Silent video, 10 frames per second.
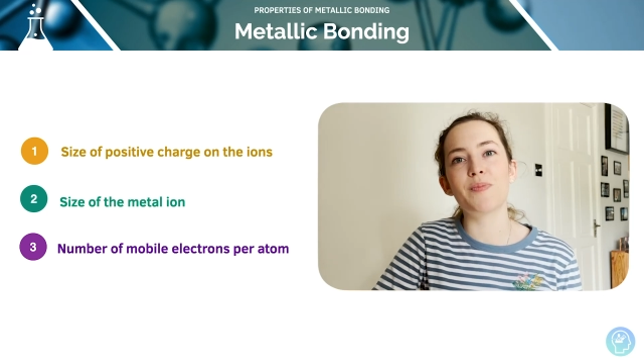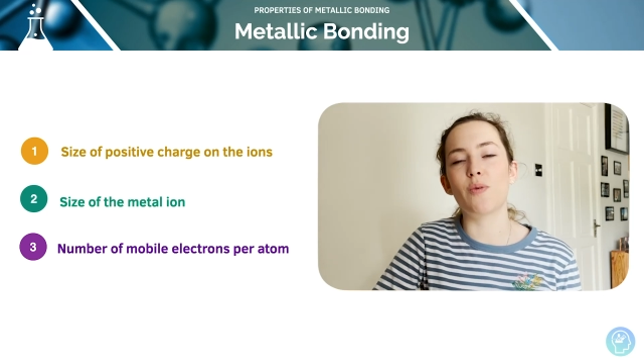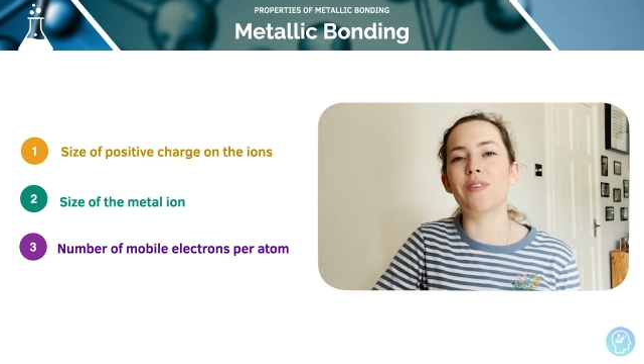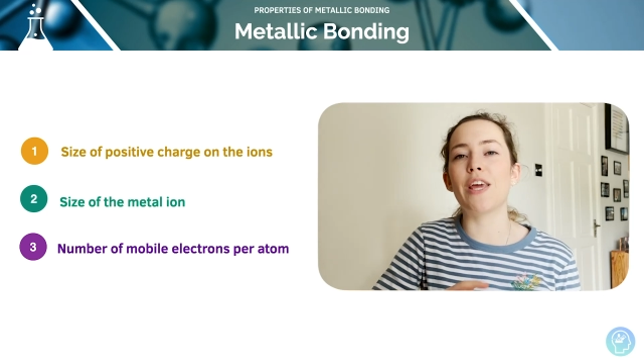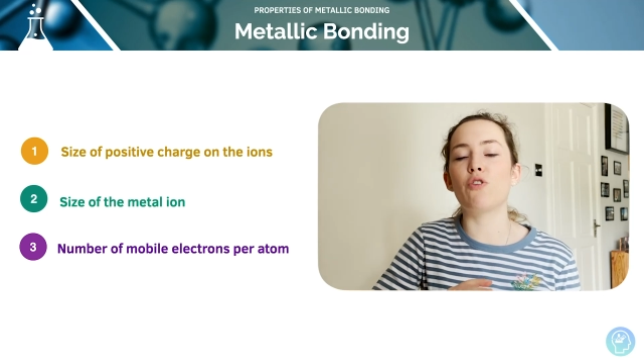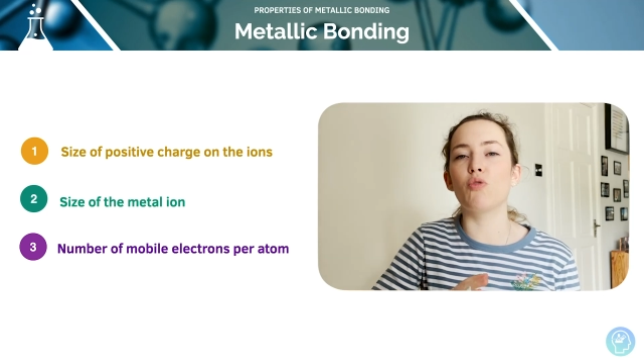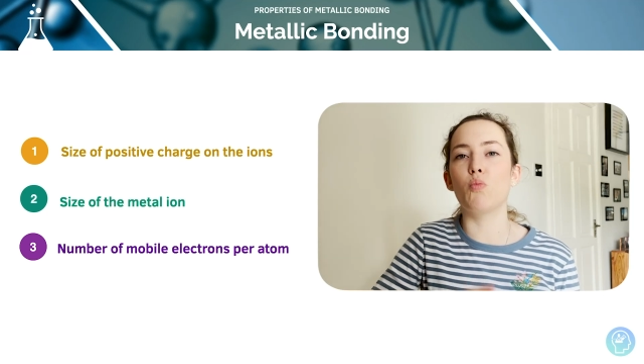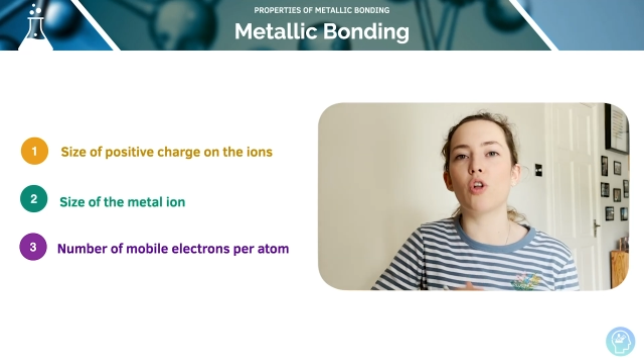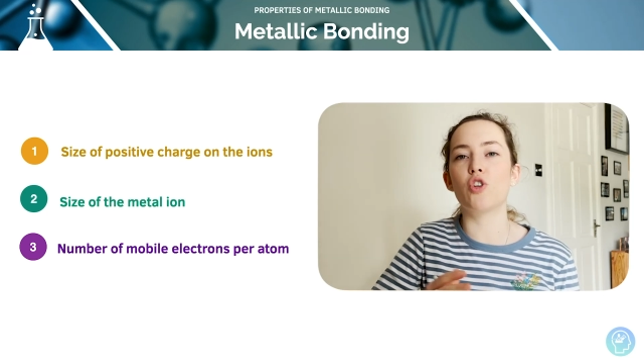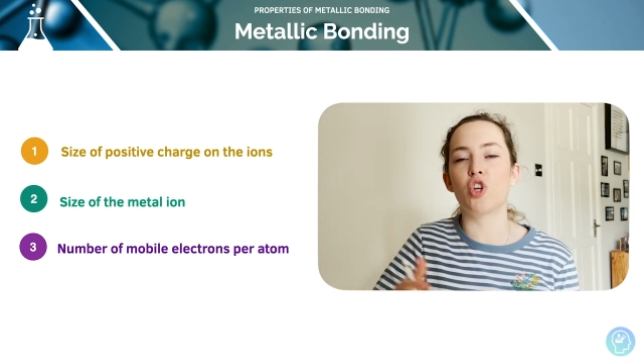So is it in group
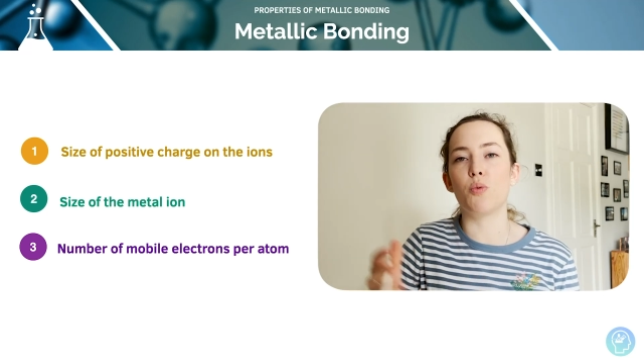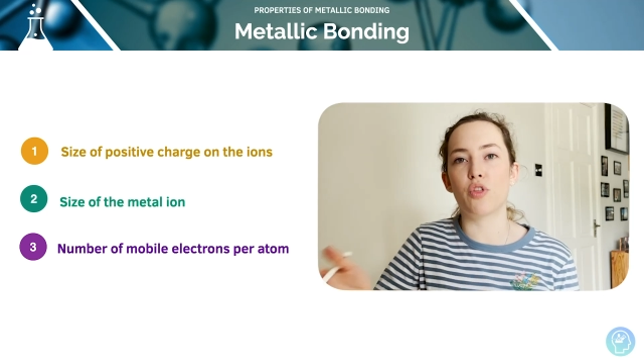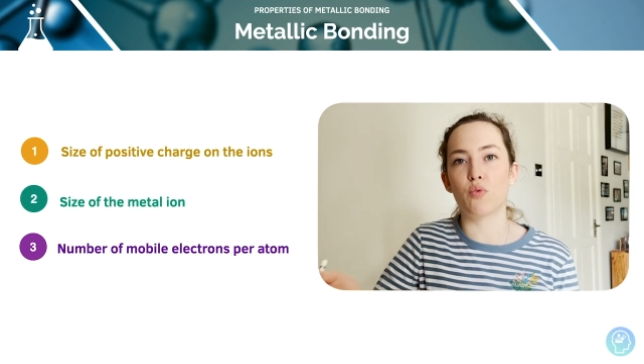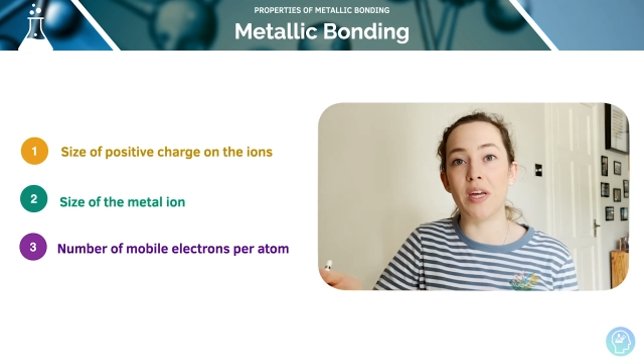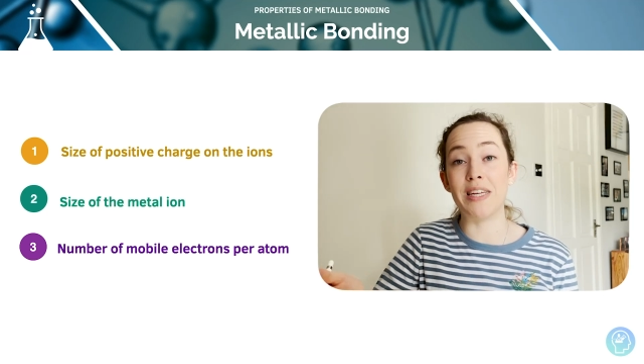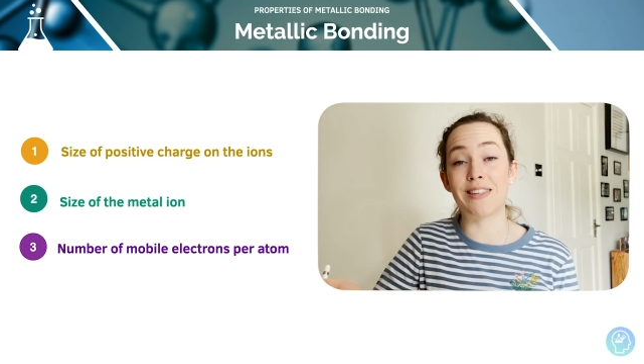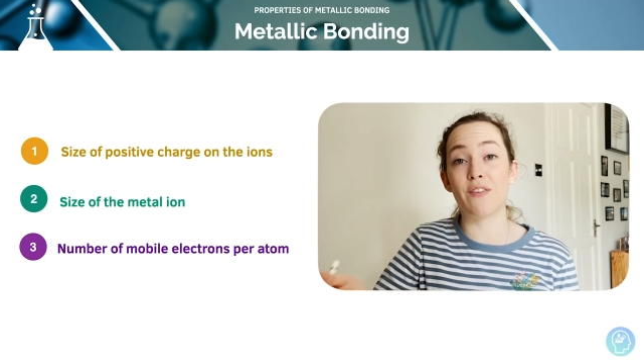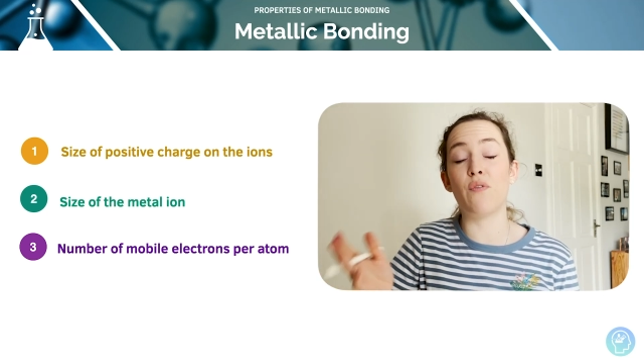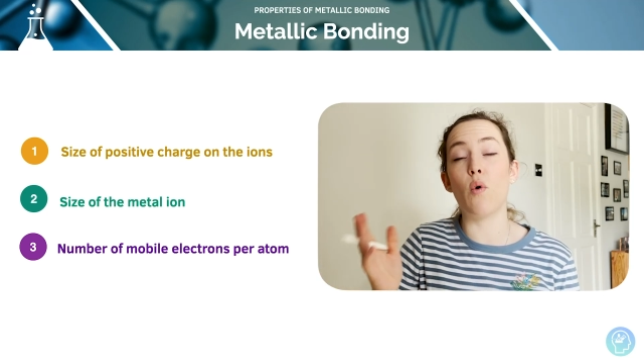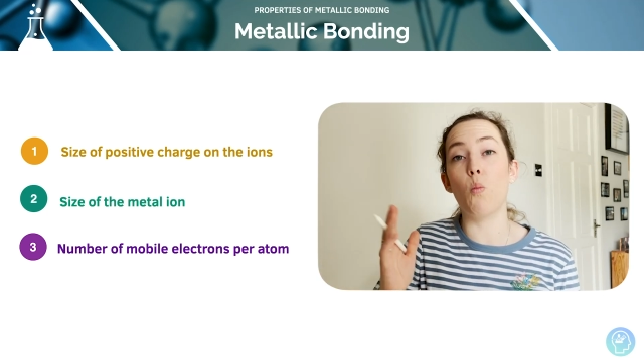1, 2 or 3? Does
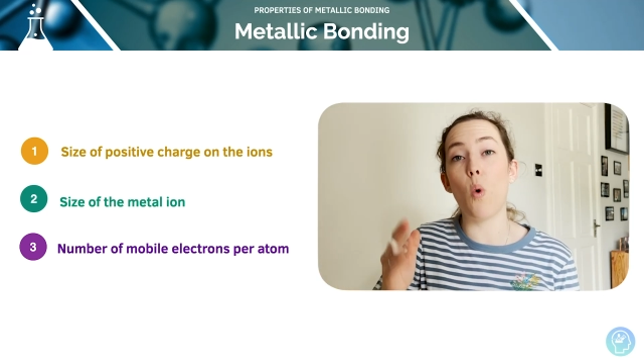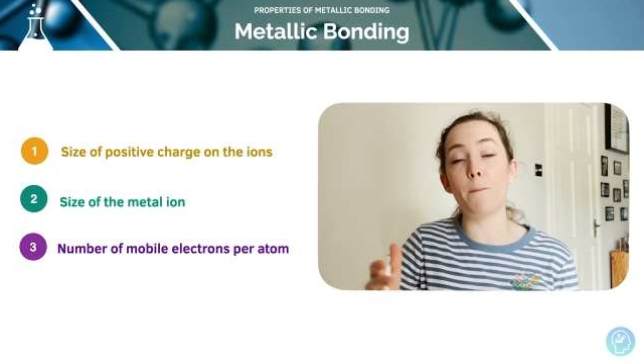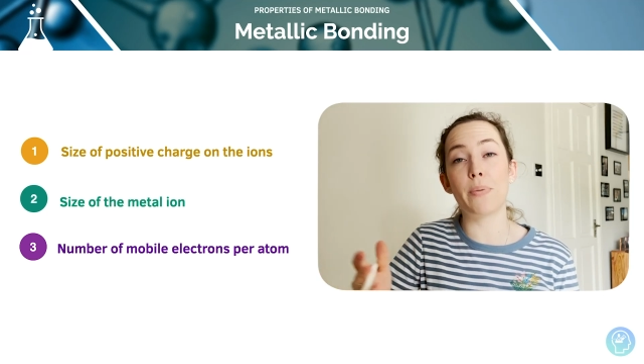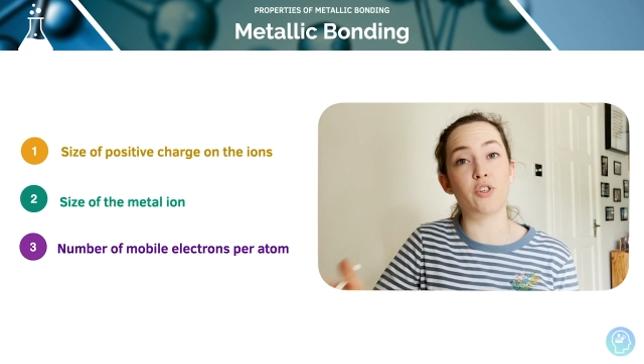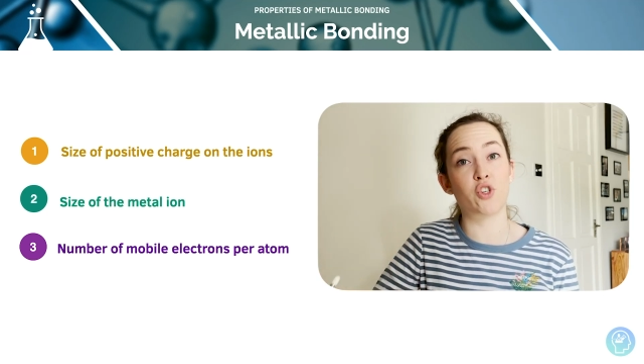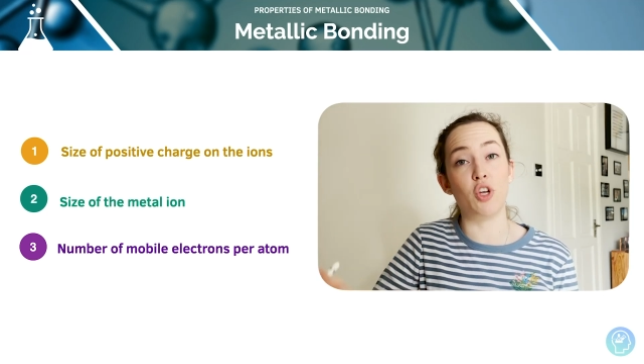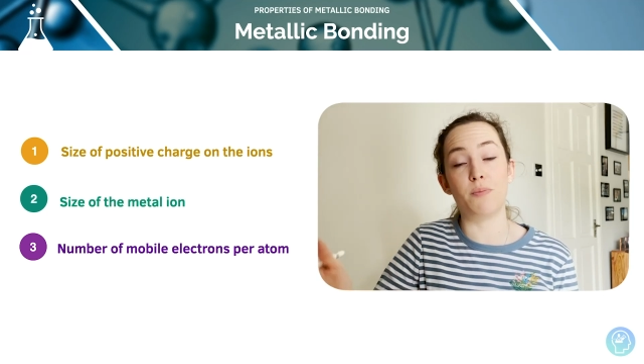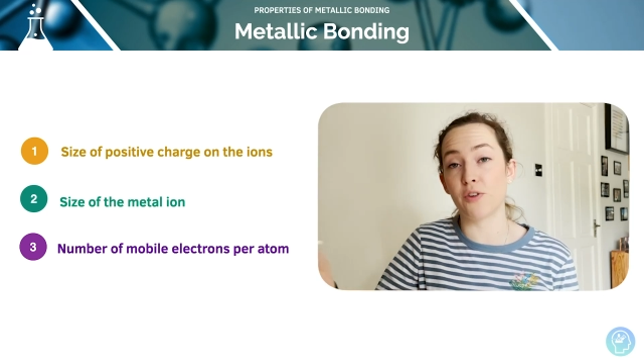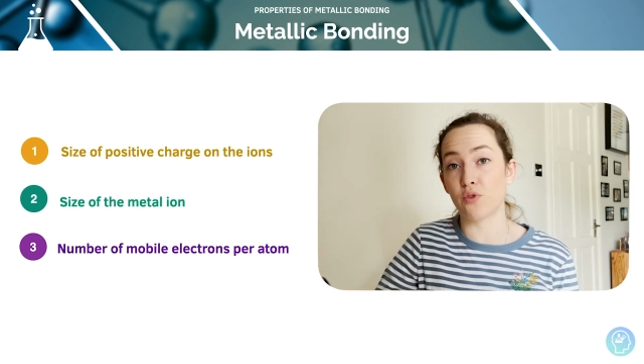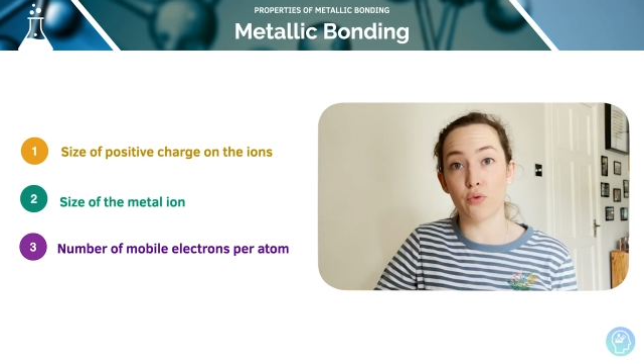it form 1 plus, 2
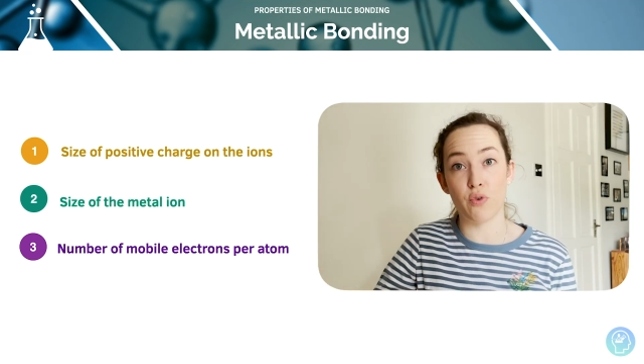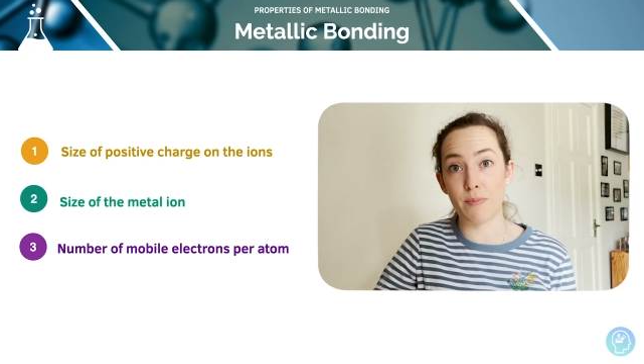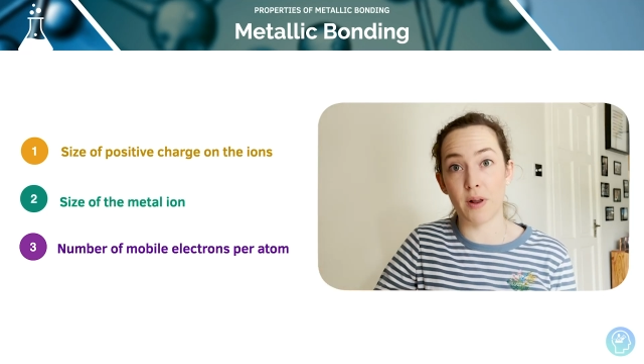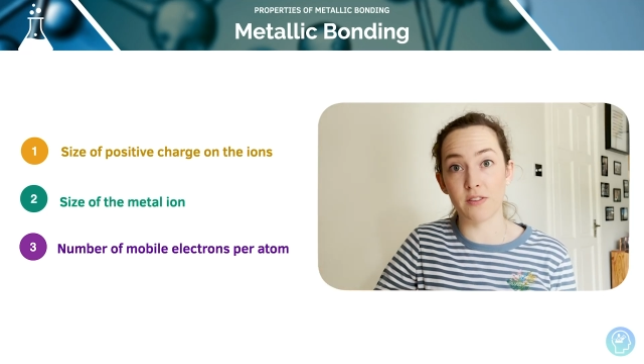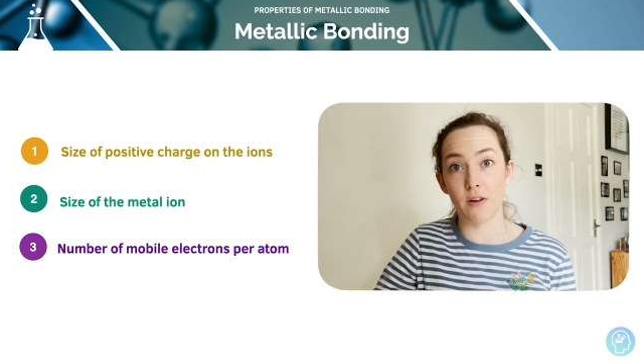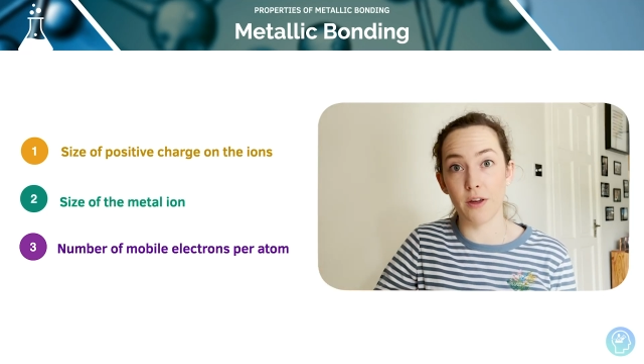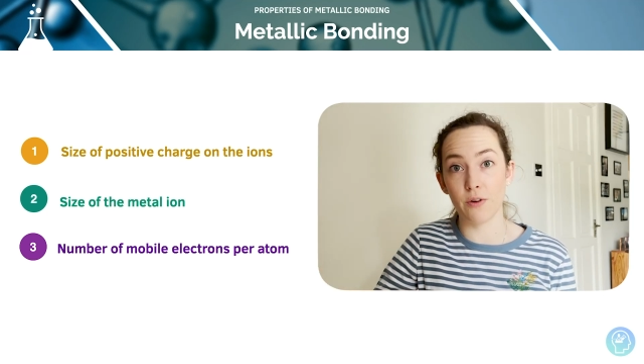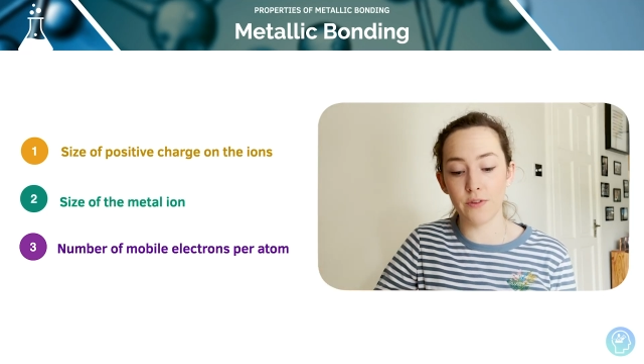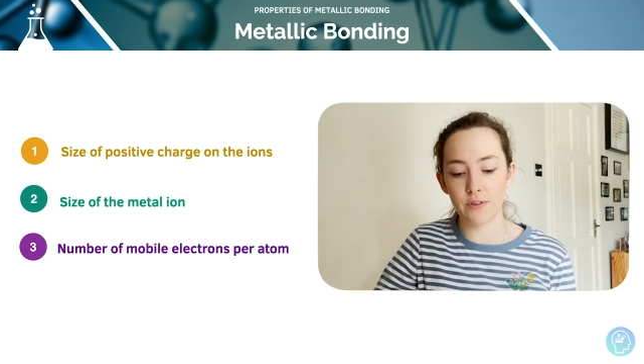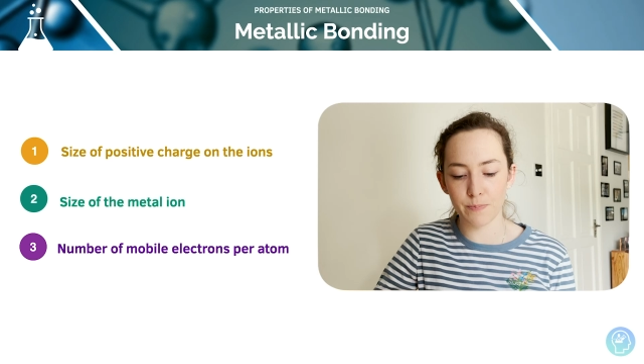plus or 3 plus
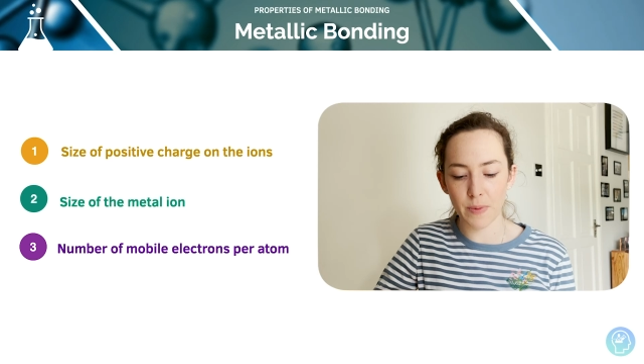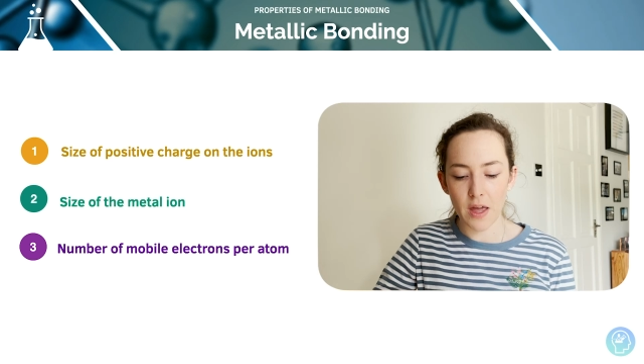ions?